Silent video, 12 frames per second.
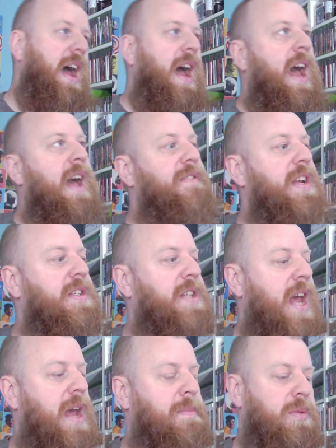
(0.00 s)
heavy
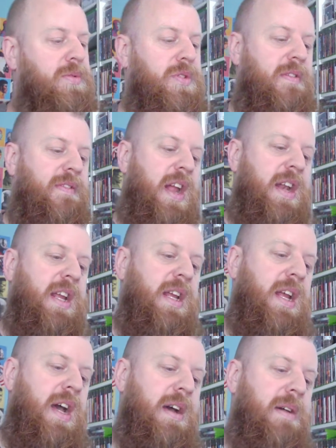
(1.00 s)
staples of
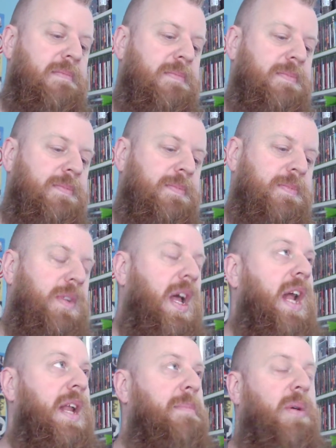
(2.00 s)
any
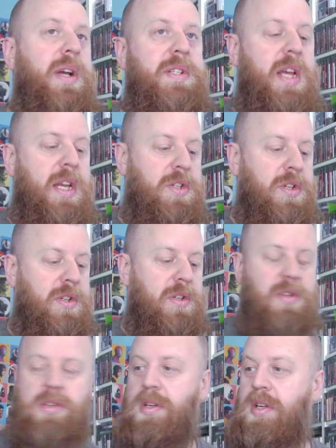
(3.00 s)

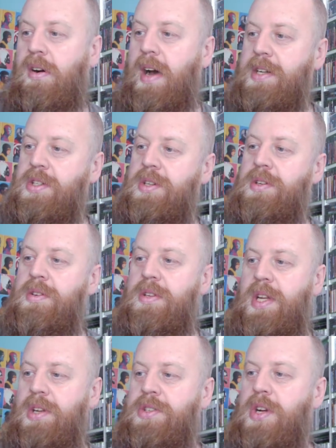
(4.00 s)
PlayStation collection,
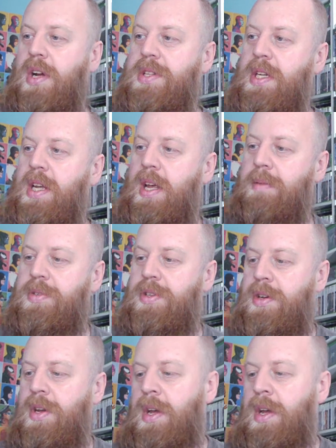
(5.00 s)
the Uncharted games.